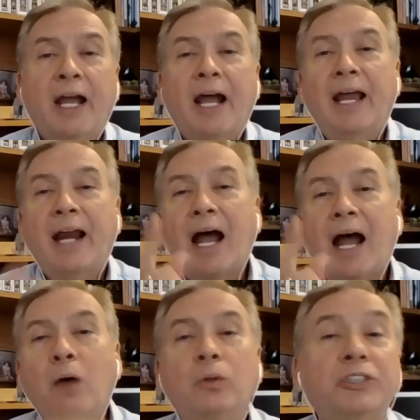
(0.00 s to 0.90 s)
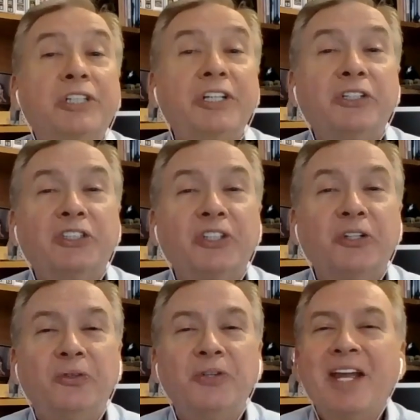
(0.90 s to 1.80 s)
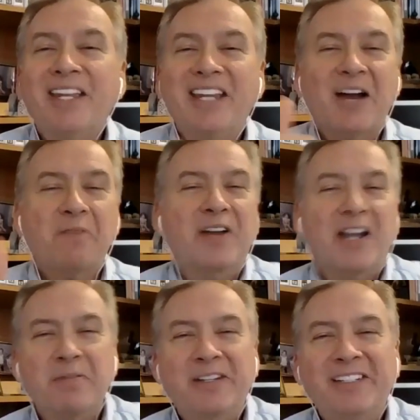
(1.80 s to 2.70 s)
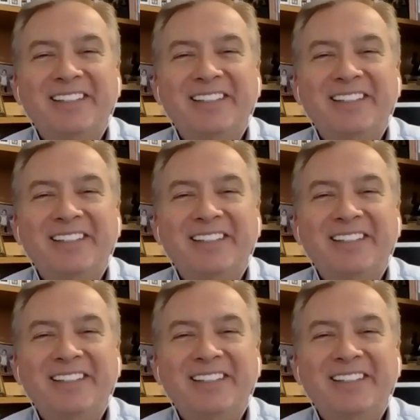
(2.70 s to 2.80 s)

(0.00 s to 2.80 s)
And I will see you soon. Yeah, baby.